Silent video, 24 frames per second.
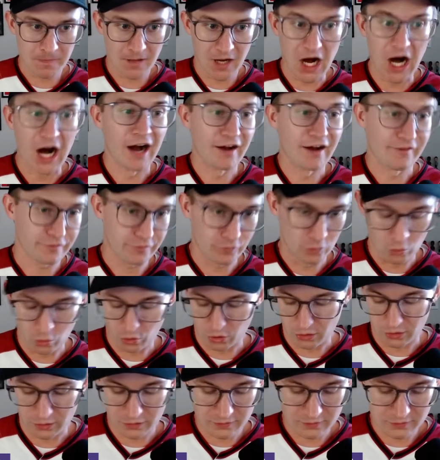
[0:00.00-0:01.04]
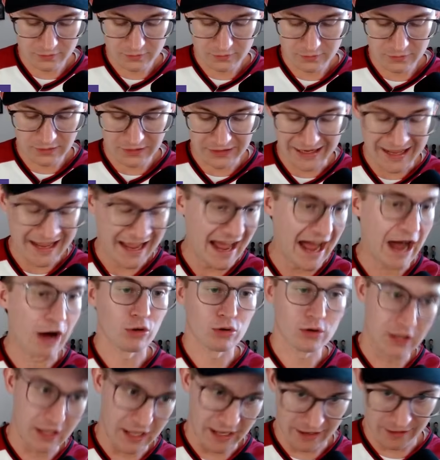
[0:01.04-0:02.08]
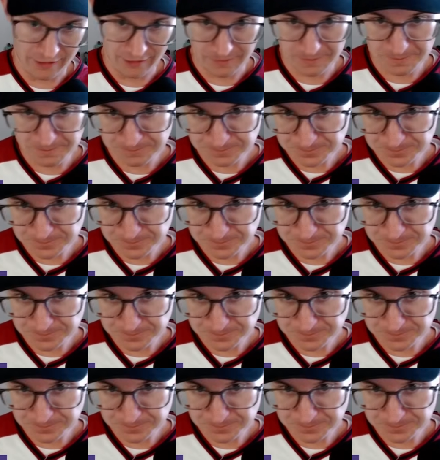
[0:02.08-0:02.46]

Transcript: off or an outlier.